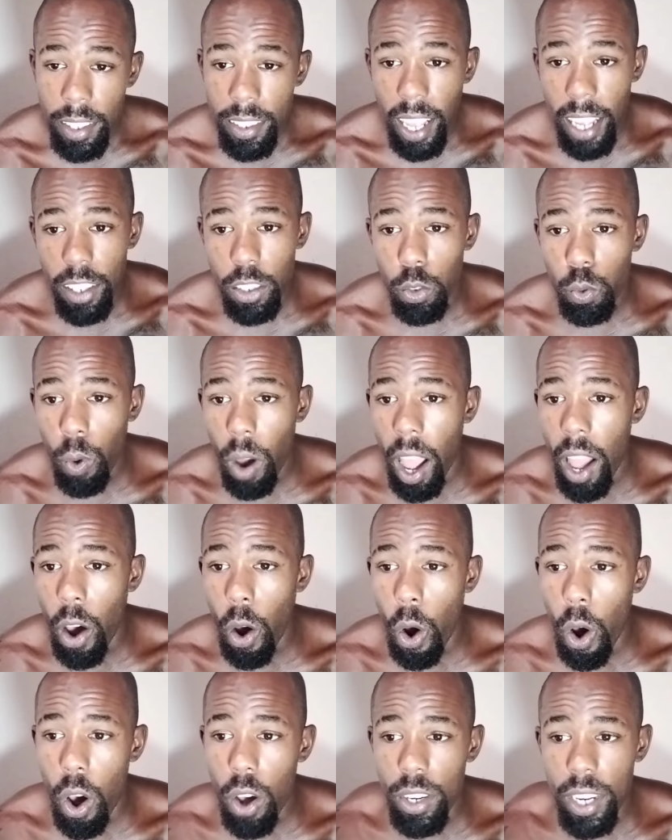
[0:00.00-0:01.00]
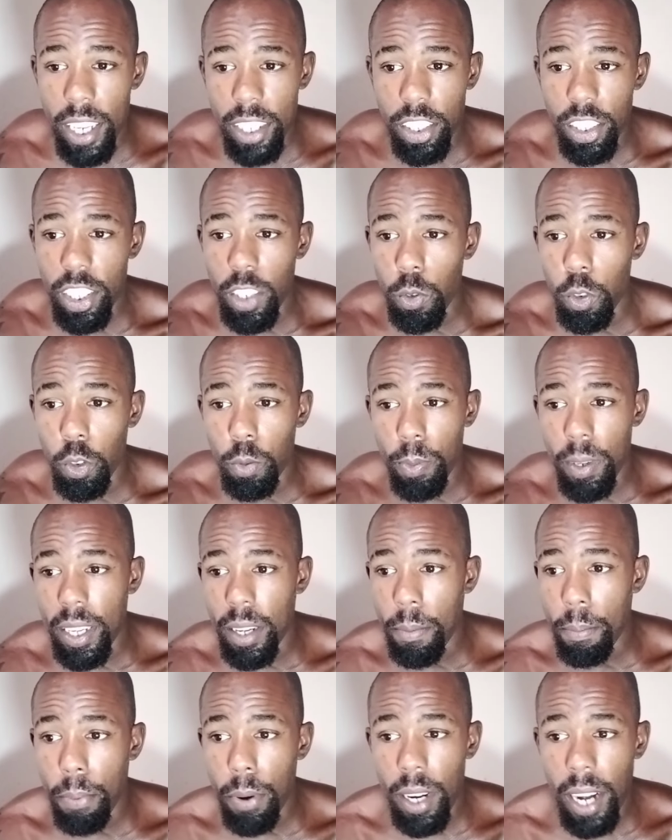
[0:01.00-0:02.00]
That is why all that shit was
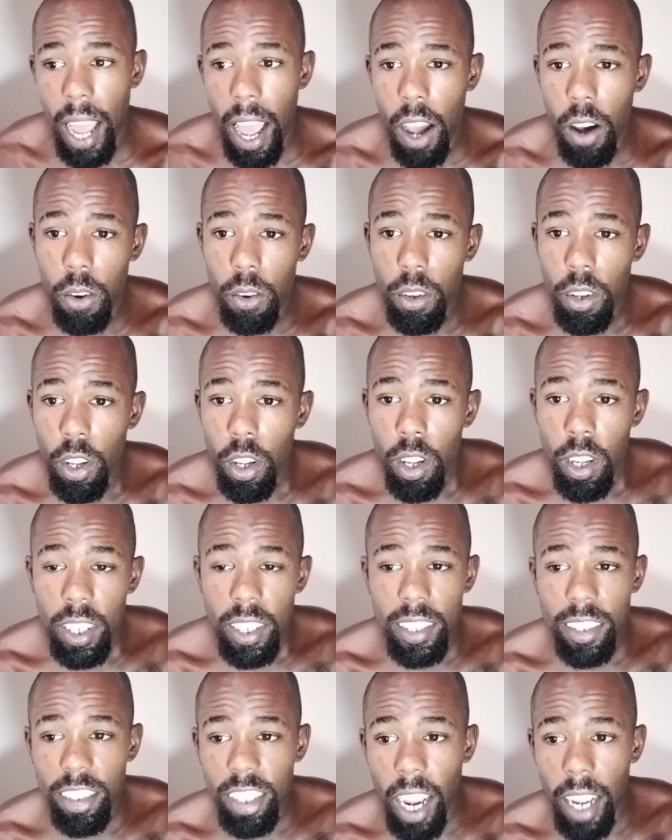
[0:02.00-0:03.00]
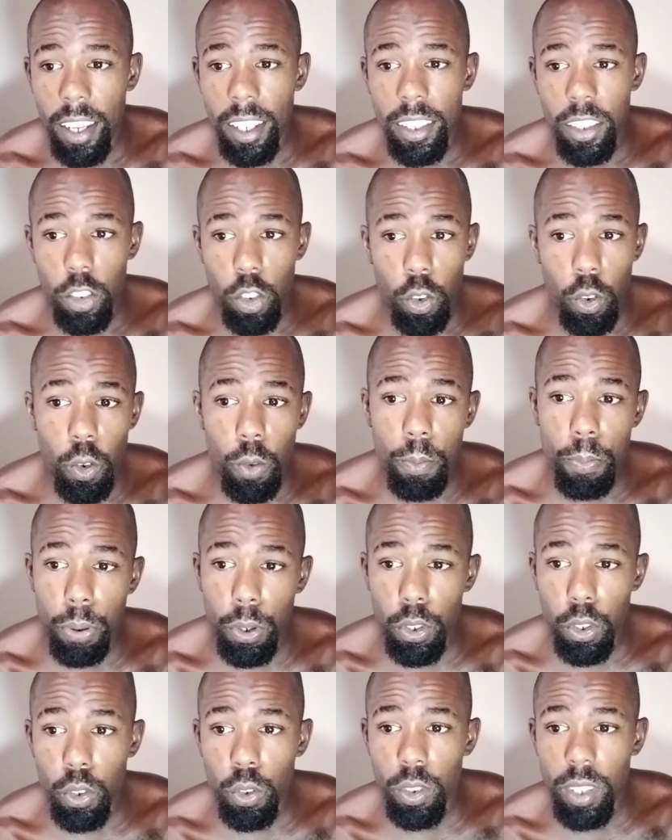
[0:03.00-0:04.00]
being put out. Because China do
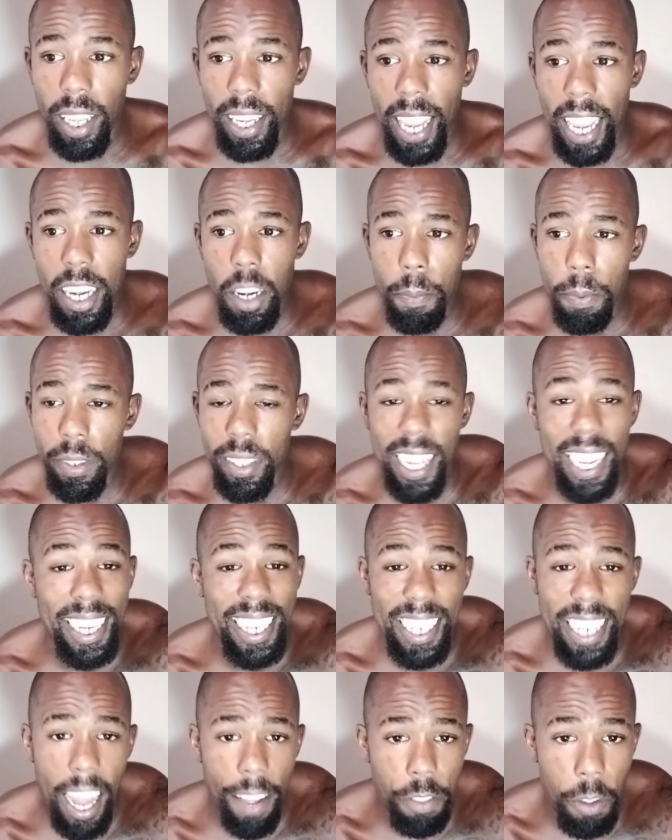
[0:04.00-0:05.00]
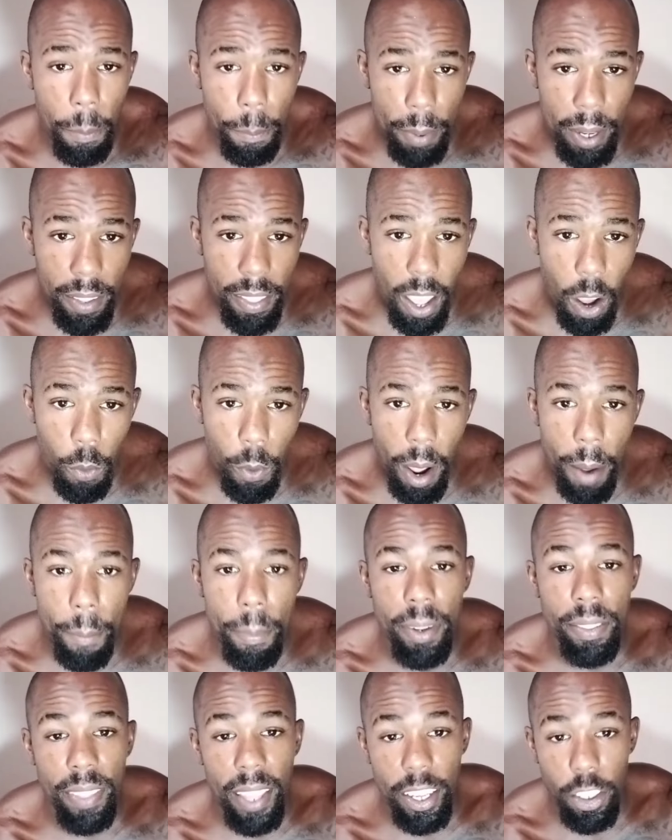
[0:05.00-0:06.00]
produce like 80%. It didn't have to be that way,
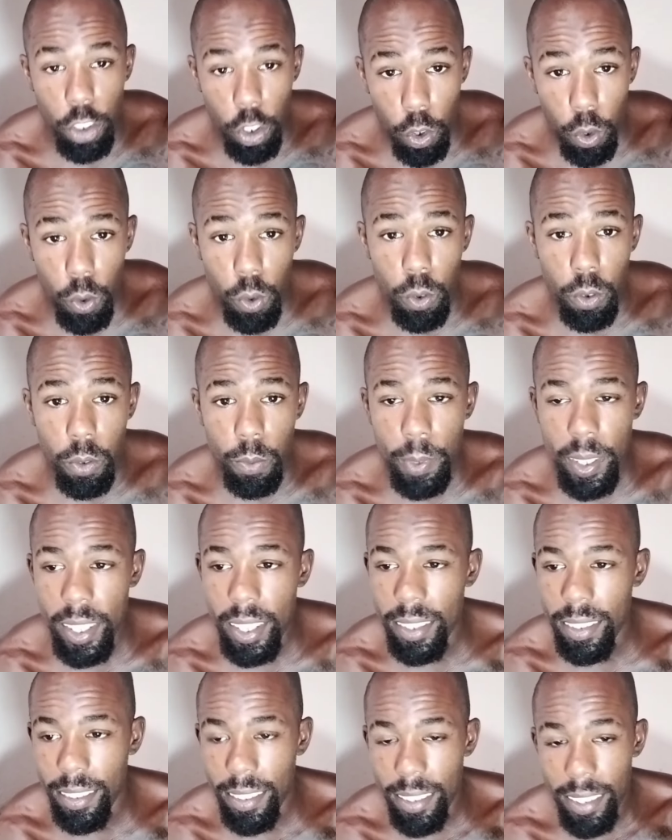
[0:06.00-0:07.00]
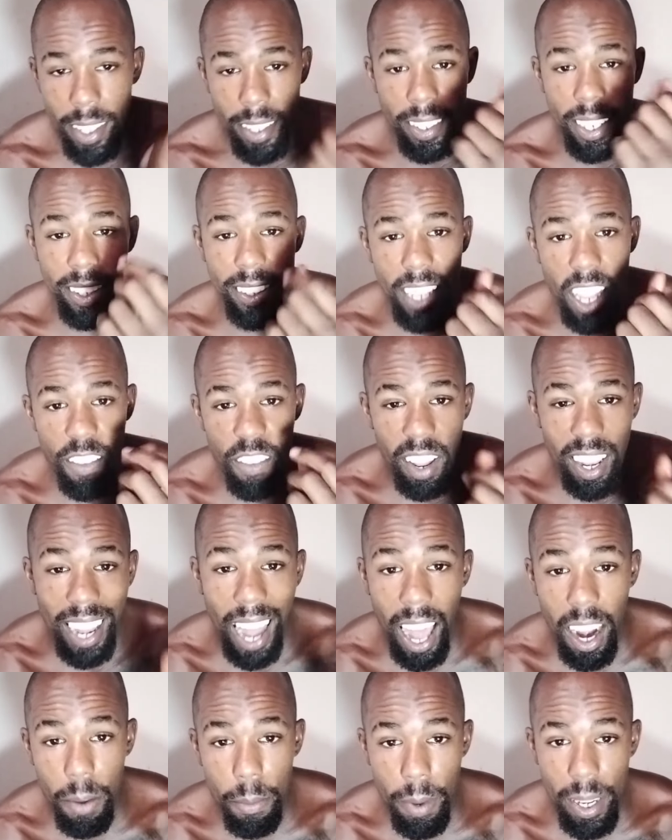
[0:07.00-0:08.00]
but they do because they save a
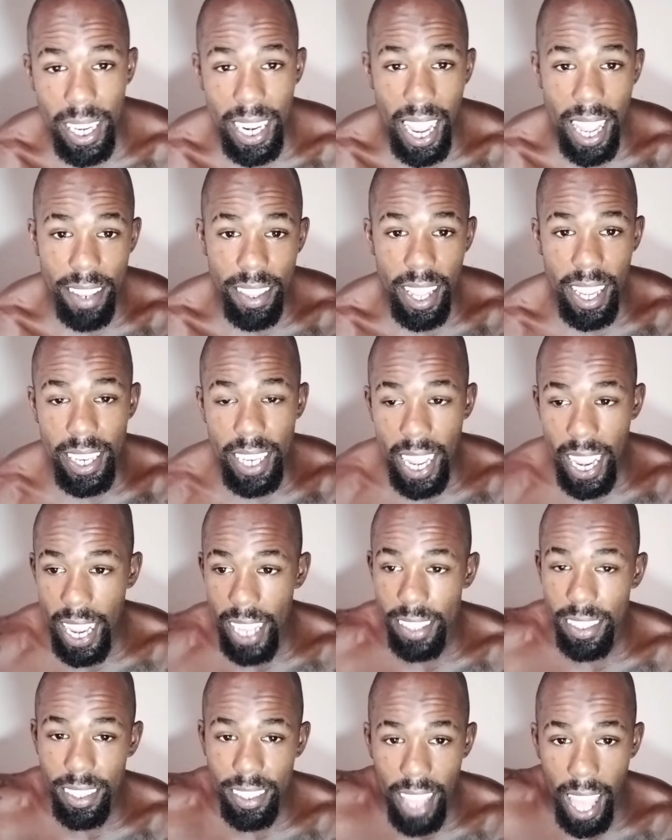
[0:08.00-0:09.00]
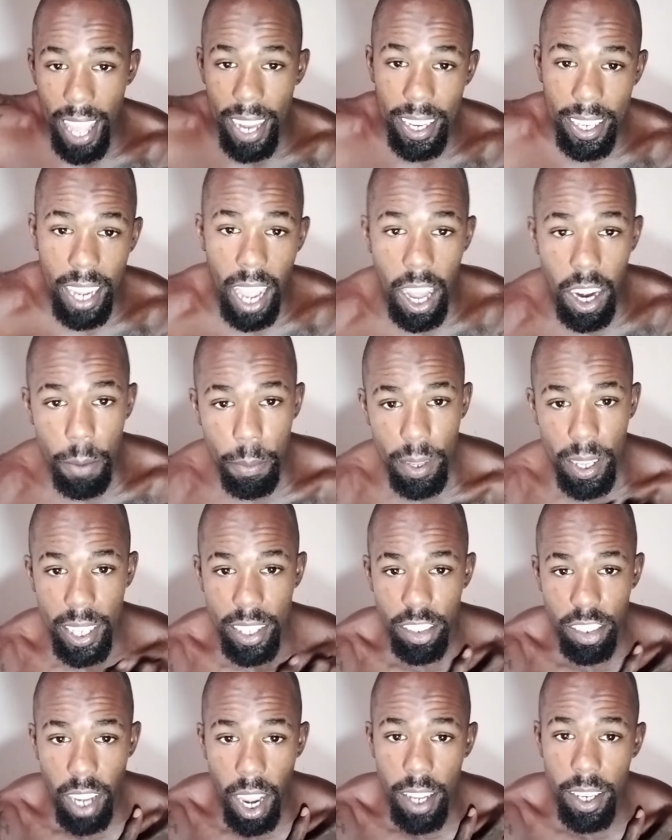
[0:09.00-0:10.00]
lot of money and they enhance that economy
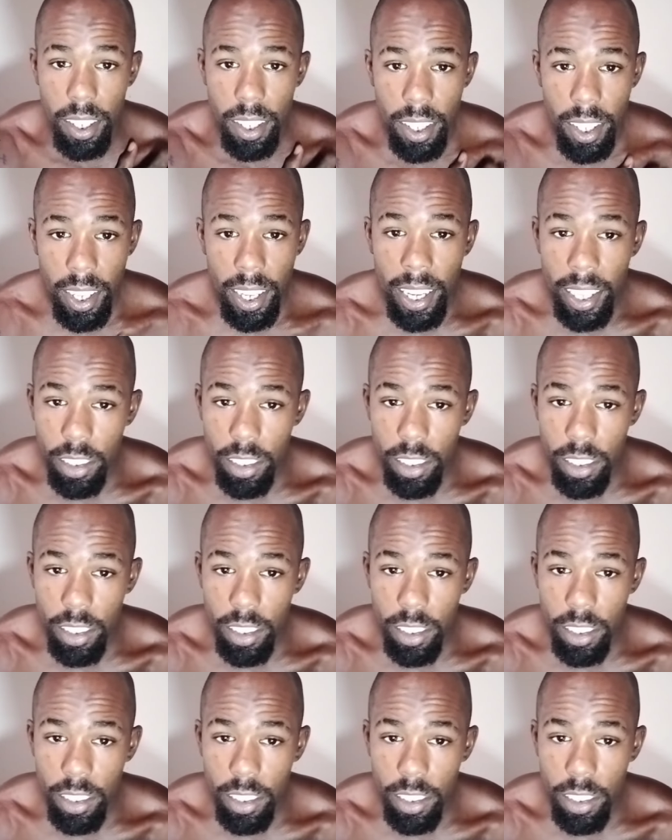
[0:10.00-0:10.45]
in China.